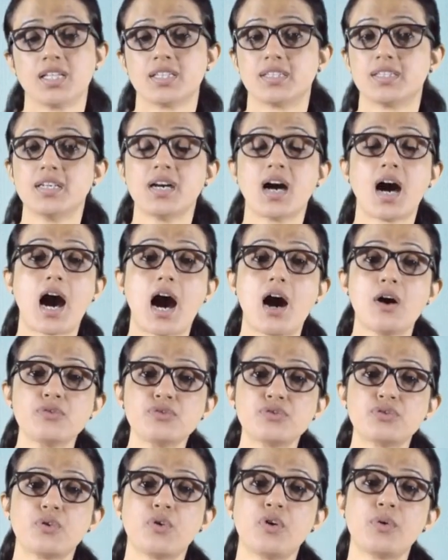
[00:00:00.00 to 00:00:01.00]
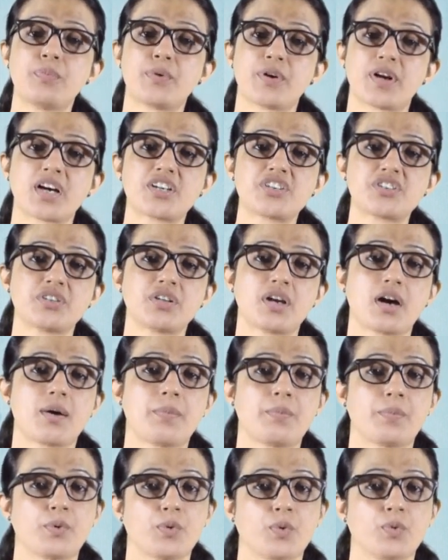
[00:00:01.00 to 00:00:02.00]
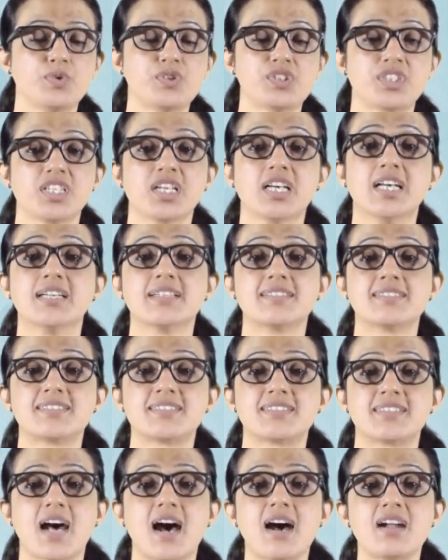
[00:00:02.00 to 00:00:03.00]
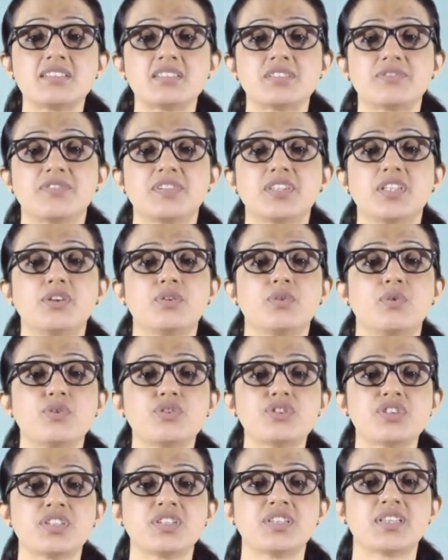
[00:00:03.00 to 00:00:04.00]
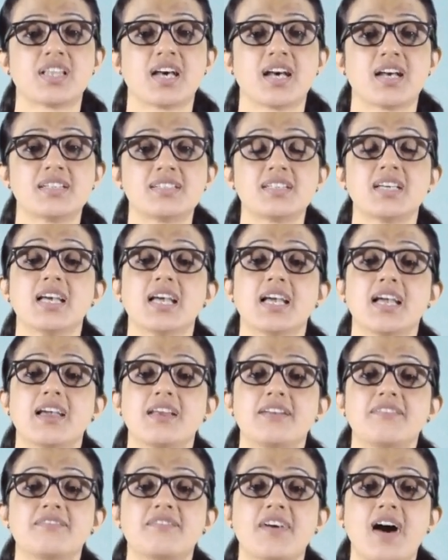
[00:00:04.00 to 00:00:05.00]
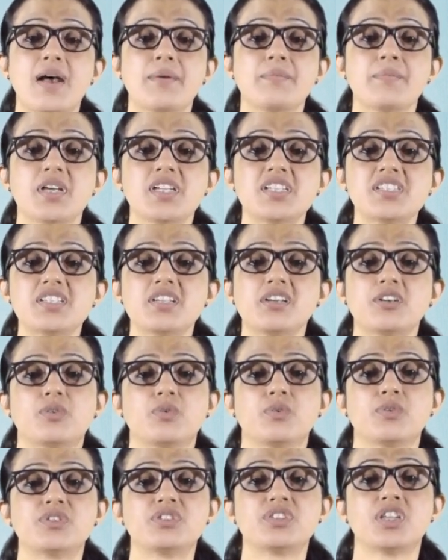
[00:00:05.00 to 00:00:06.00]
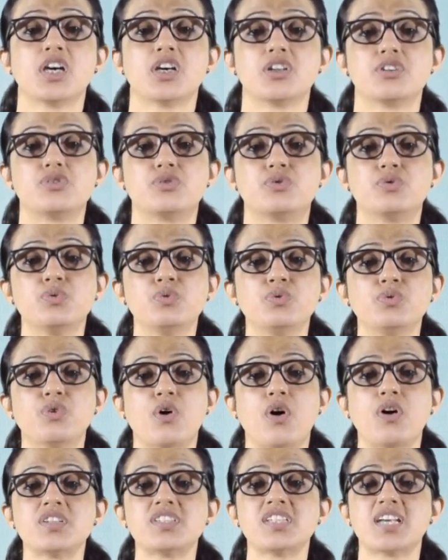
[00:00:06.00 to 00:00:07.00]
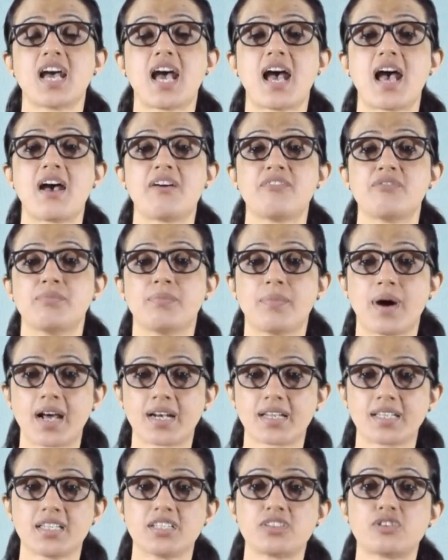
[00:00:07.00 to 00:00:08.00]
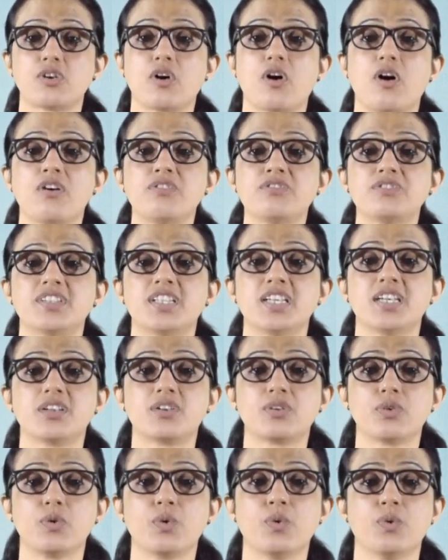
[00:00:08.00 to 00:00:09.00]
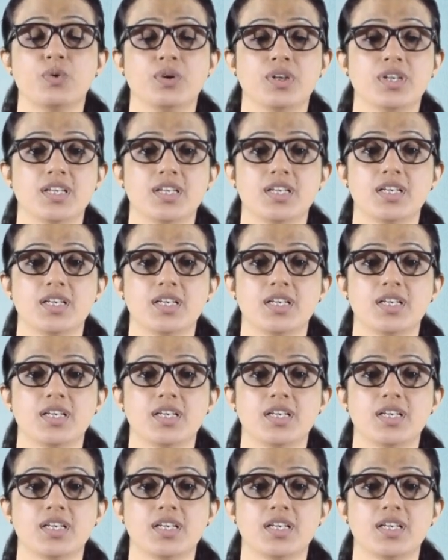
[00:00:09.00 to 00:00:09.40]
The household production approach starts with the notion that environmental goods do not have market of their own.